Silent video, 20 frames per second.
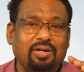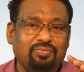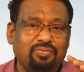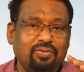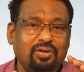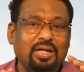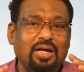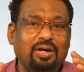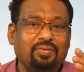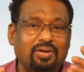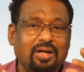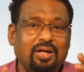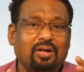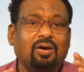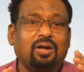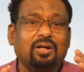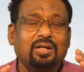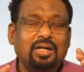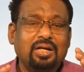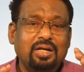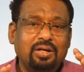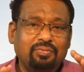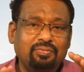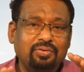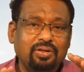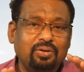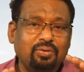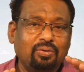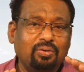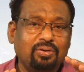fully aware, or
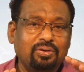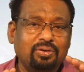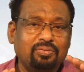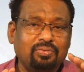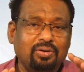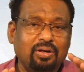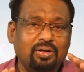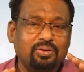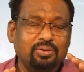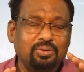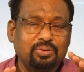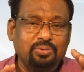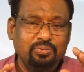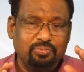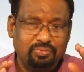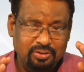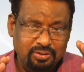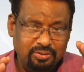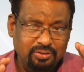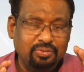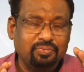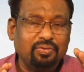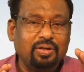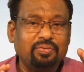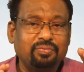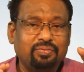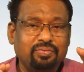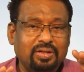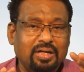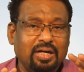we don't want to,
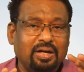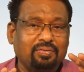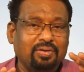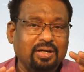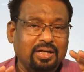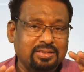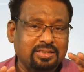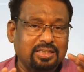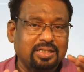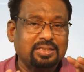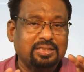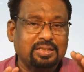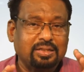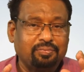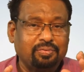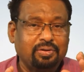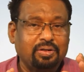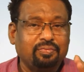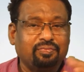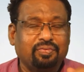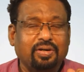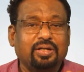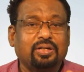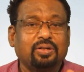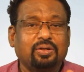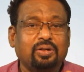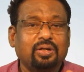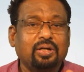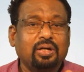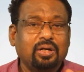even if we have get such type of defective